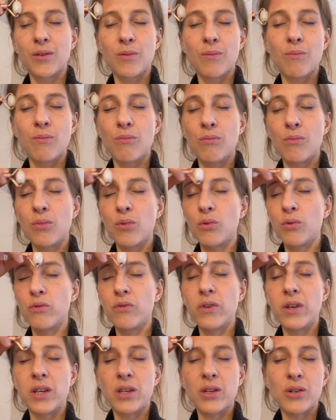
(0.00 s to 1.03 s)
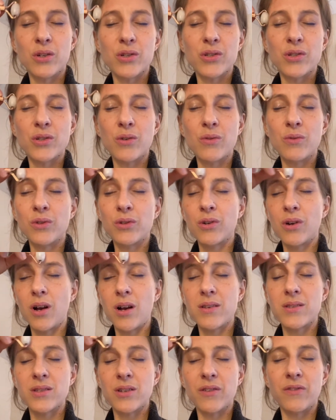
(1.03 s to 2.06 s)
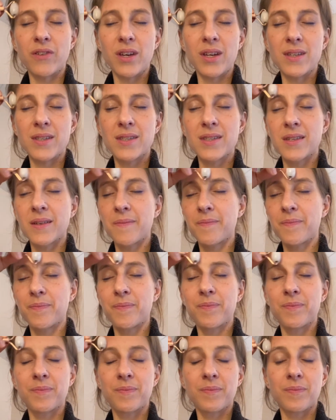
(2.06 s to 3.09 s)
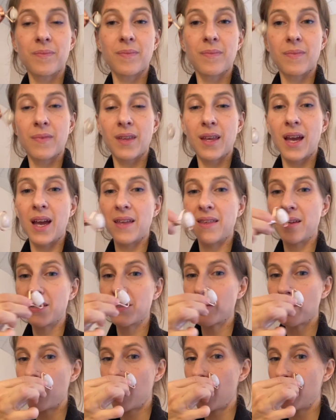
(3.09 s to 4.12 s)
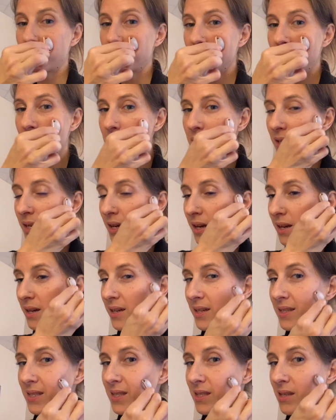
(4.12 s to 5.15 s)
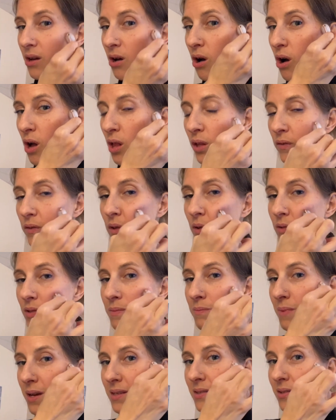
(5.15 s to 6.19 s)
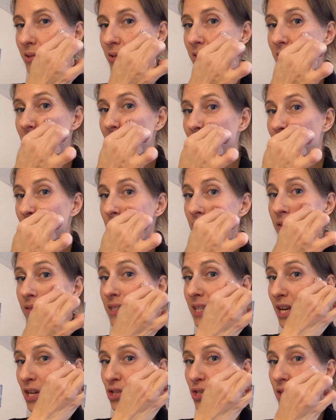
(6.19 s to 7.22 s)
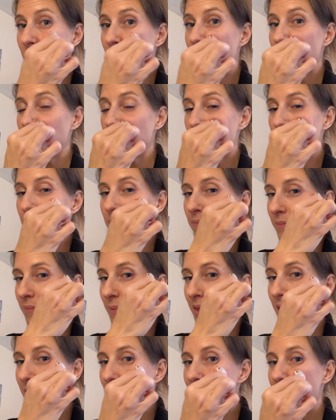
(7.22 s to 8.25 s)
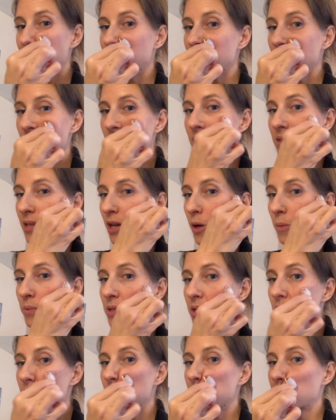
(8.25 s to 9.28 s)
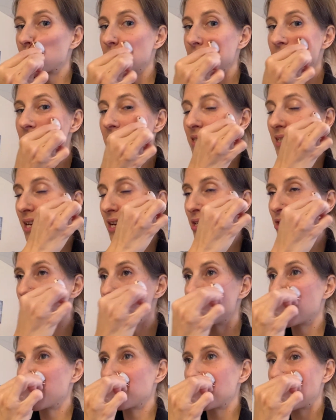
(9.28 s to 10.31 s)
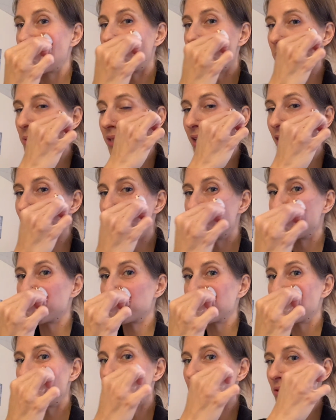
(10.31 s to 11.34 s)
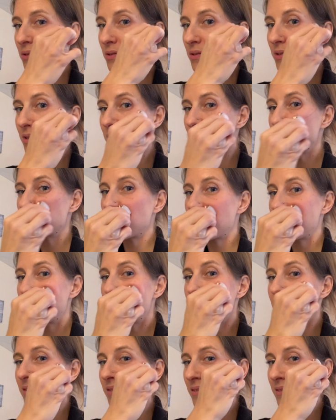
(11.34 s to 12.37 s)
moving your stone across your face. And that is often because all of those muscles have a lot of tension in them. And so this helps to release the tension, may help to get rid of wrinkles as well.